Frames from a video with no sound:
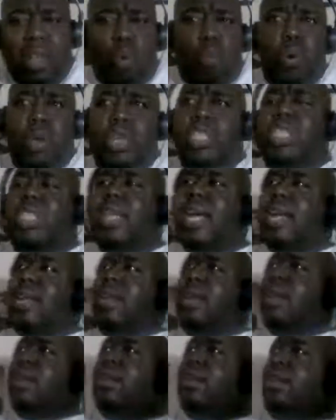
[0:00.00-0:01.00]
We're sitting
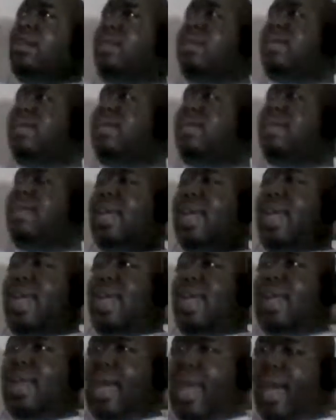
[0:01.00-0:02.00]
there looking
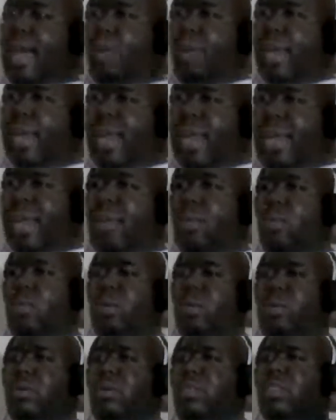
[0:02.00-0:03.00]
at our
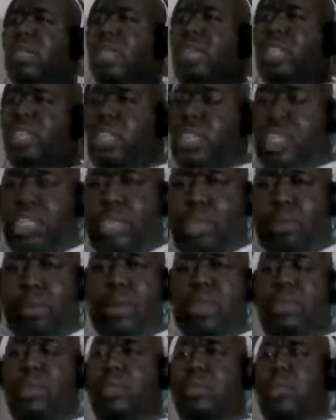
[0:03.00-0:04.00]
heroes and
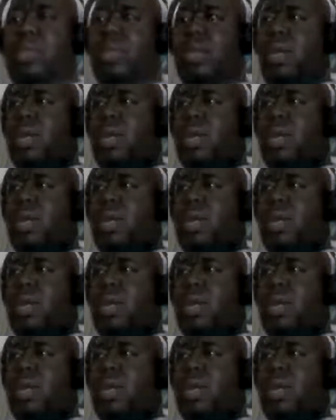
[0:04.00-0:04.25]
sheroes